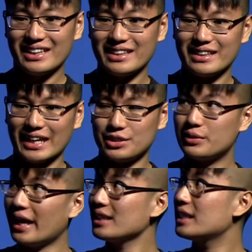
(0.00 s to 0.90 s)
that you
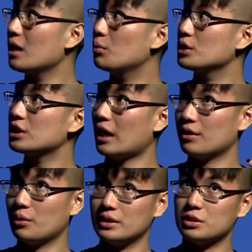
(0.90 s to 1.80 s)
can't tell which are
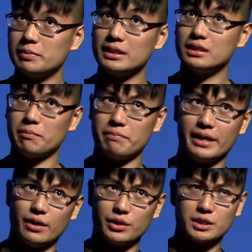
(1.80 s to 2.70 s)
going to be the
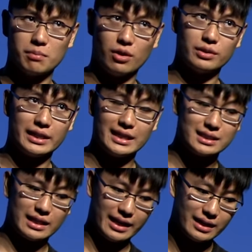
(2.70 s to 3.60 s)
big or small
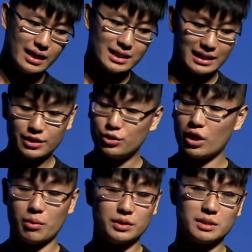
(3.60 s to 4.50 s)
things. Like something you
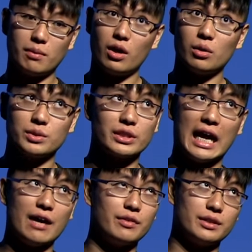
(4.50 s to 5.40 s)
thought was small was going to
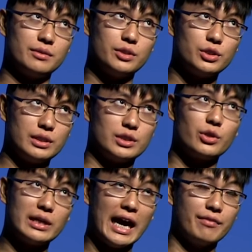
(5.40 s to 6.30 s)
have a is going to have a